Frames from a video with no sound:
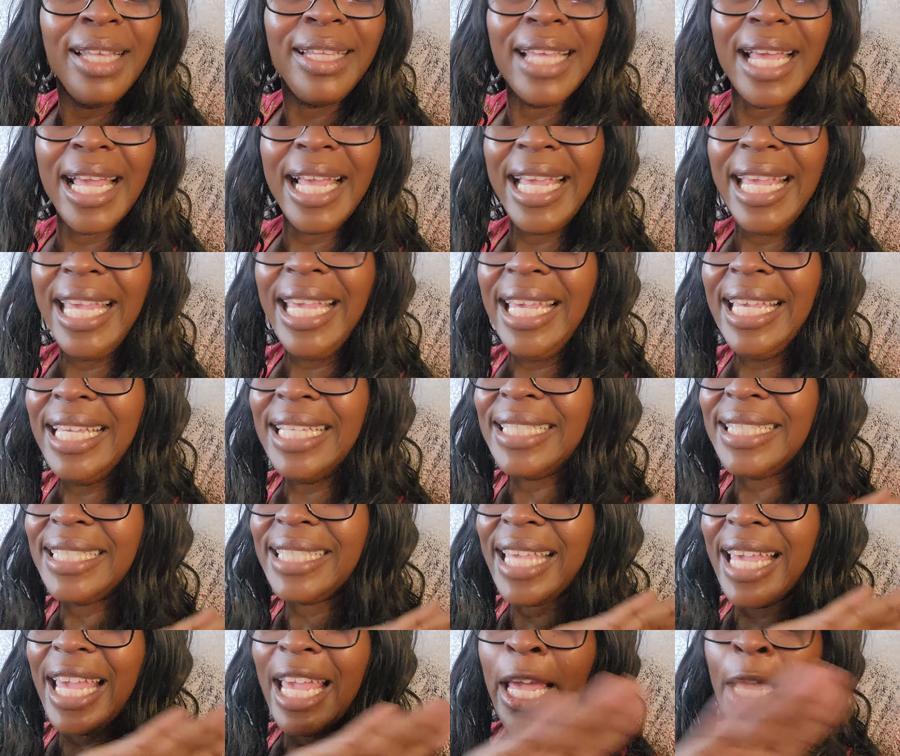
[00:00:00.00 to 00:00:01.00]
that he is
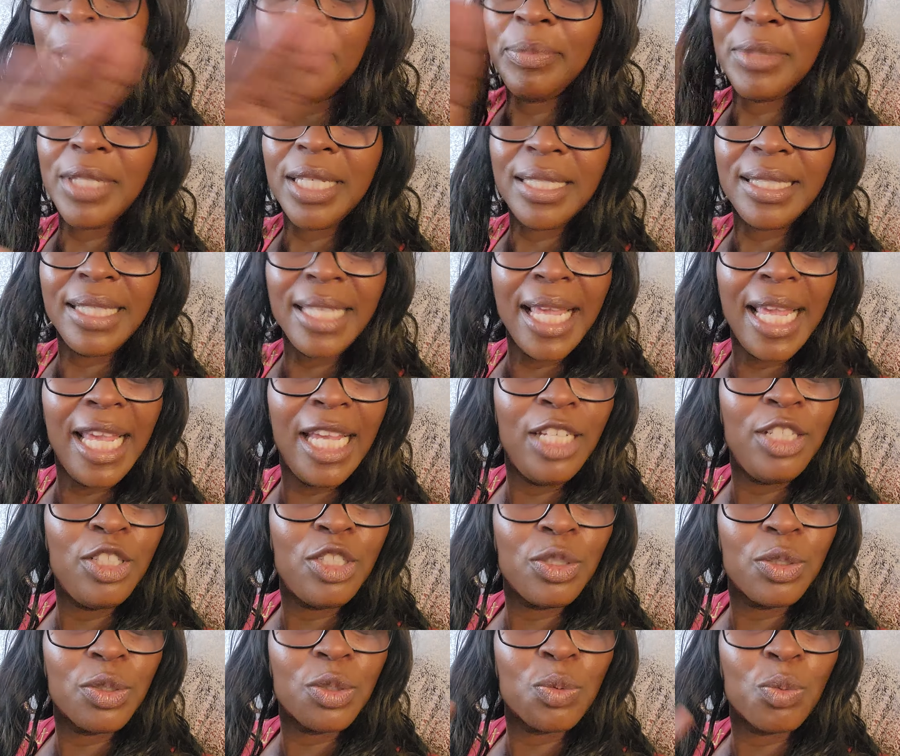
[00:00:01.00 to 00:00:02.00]
camped his
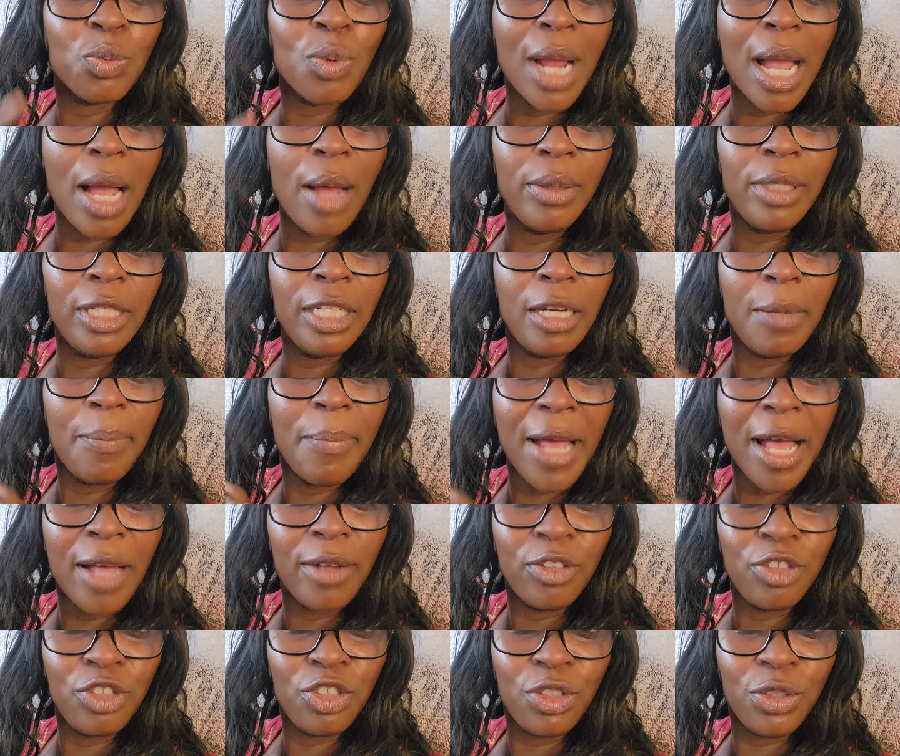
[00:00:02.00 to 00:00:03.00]
angels round and
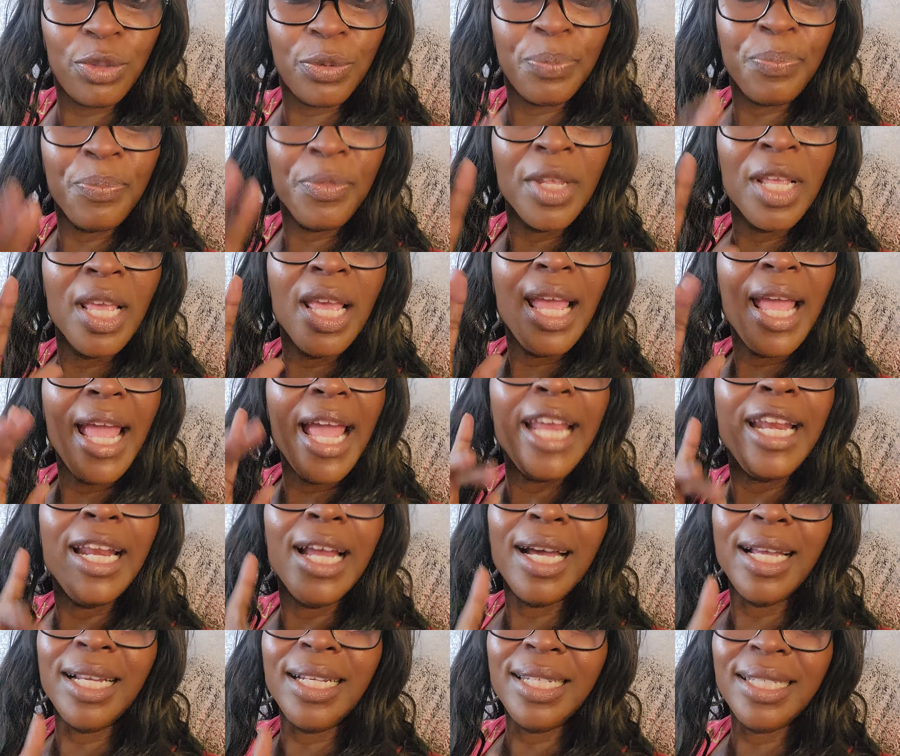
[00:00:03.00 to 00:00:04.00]
about you and
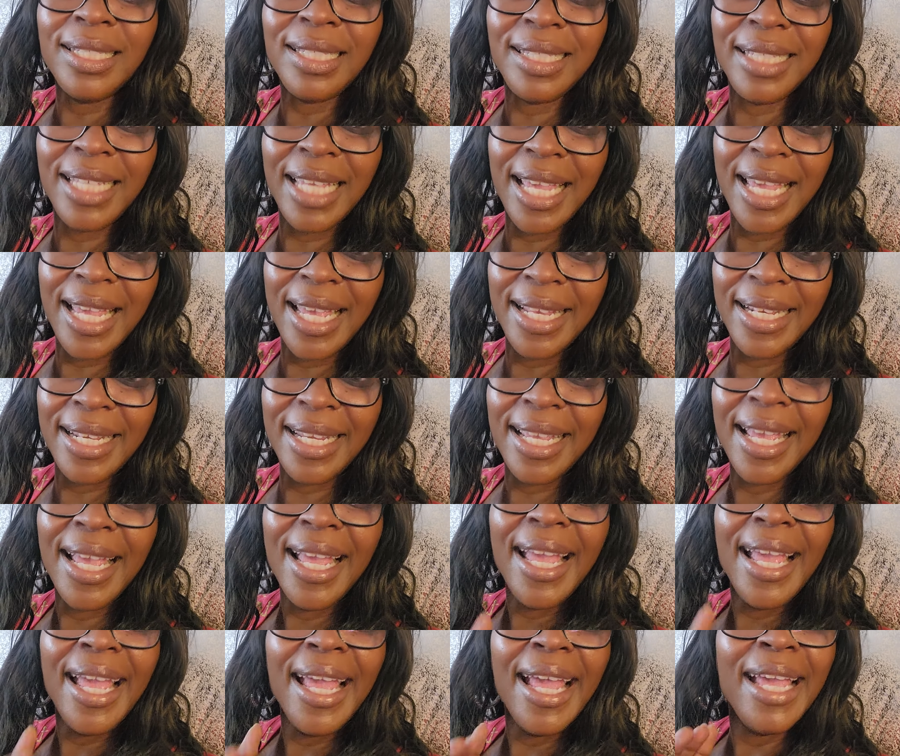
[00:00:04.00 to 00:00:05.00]
understand
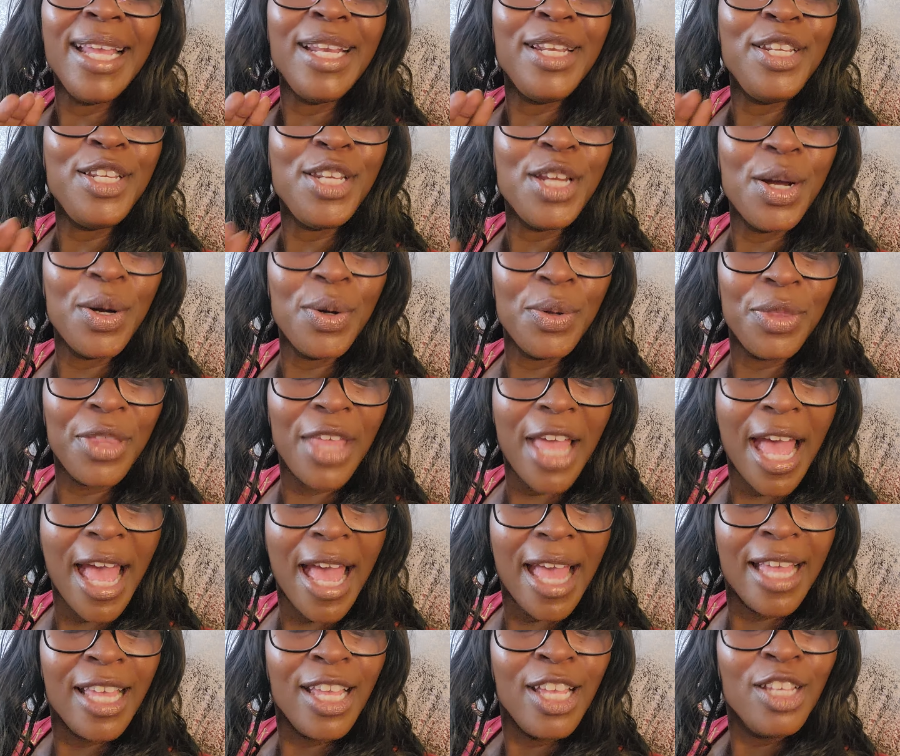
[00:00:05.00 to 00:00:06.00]
and know
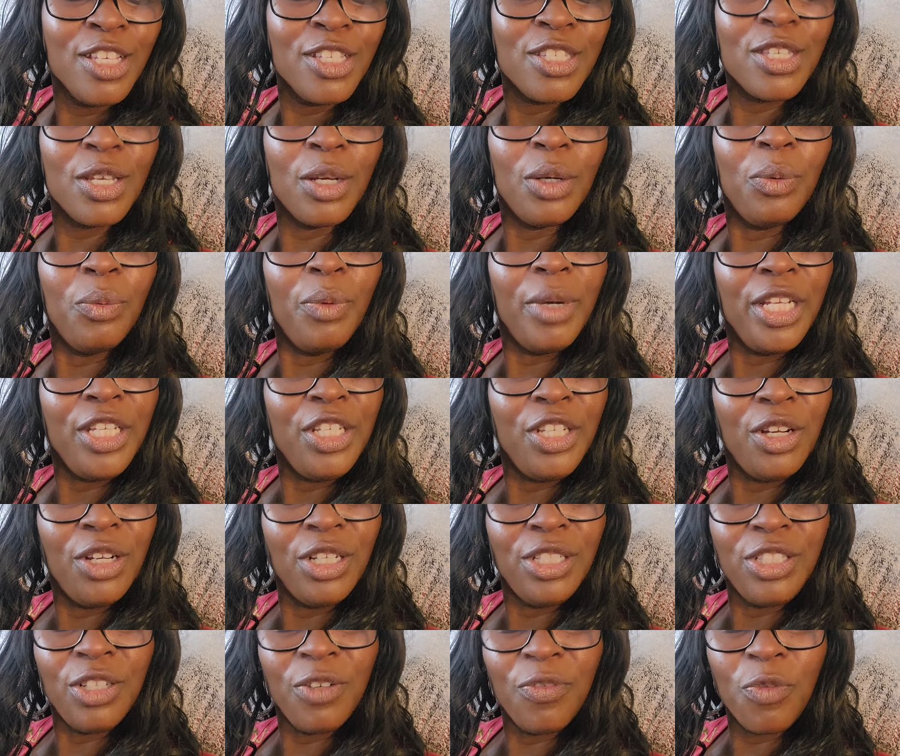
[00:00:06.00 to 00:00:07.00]
that. So when
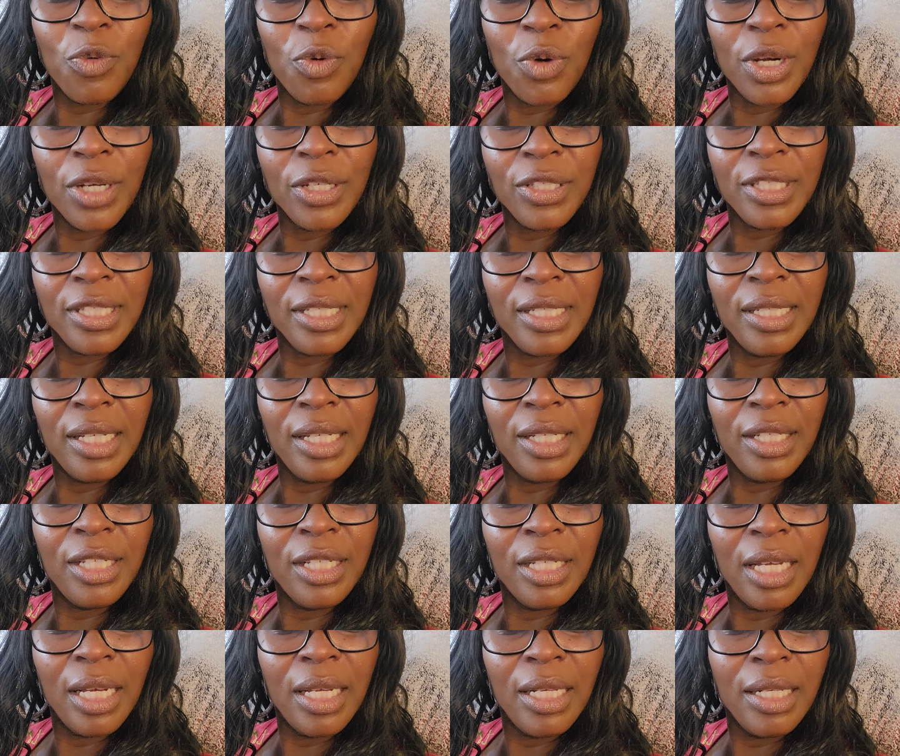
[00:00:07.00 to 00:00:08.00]
you're divorcing a,
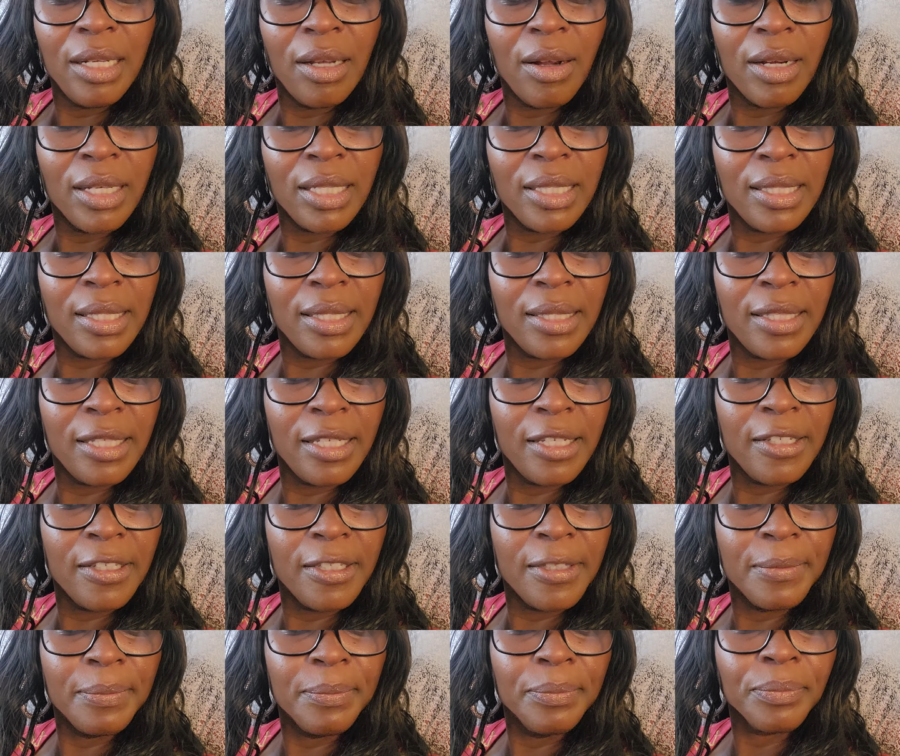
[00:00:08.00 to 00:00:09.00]
a
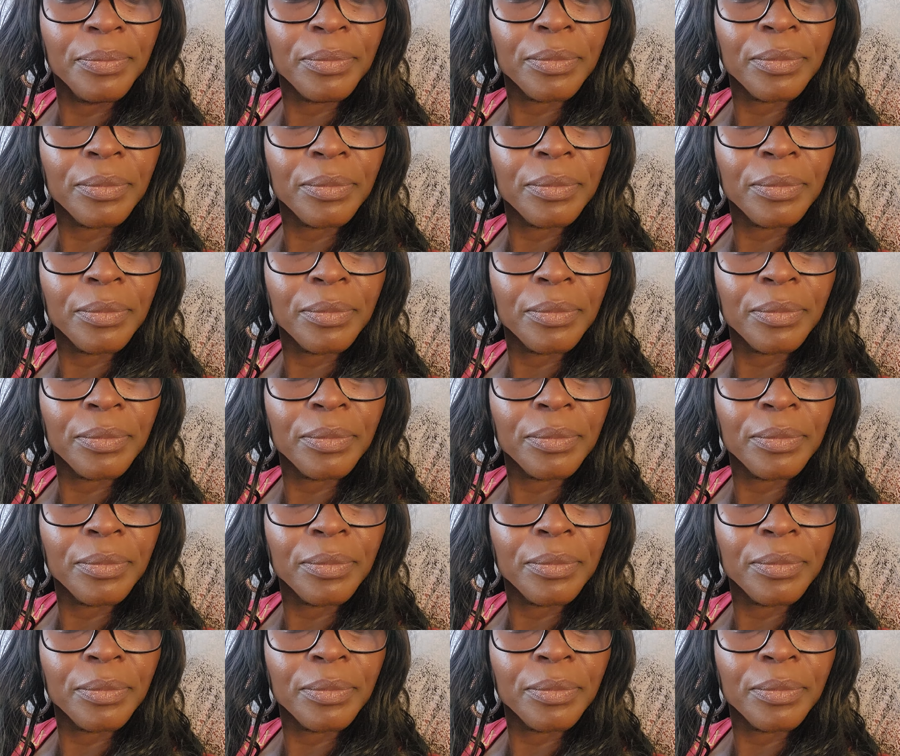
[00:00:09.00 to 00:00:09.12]
narcissist,